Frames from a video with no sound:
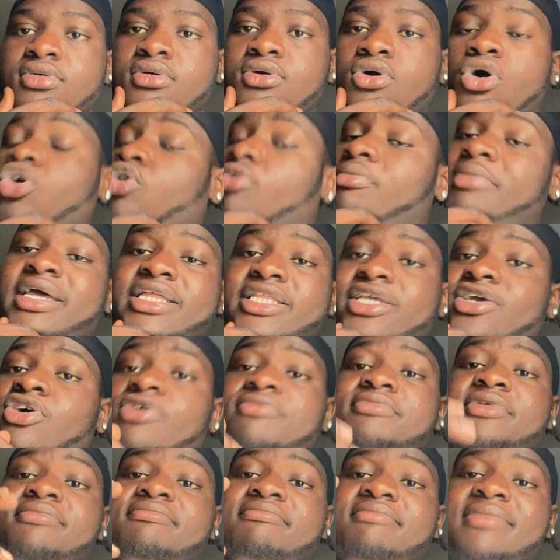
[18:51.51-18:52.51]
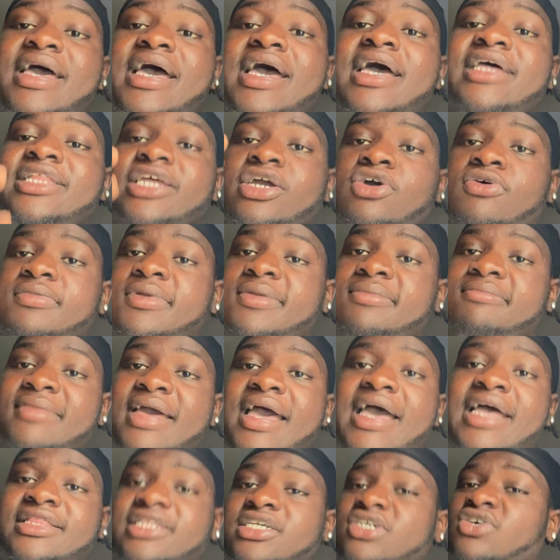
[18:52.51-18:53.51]
Oh man, they're gonna be mad. They're gonna be
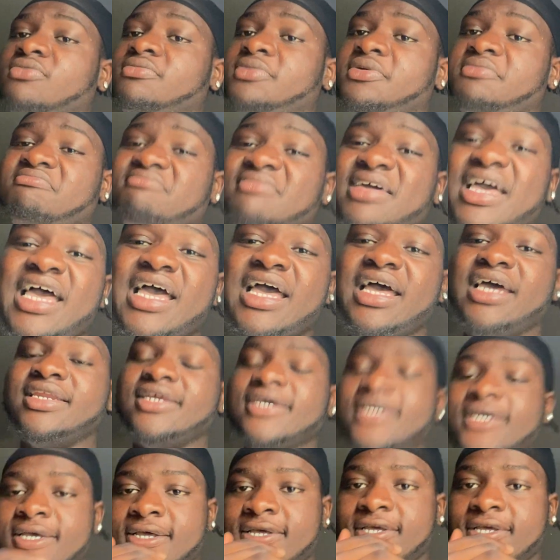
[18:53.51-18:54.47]
mad. They're gonna be mad.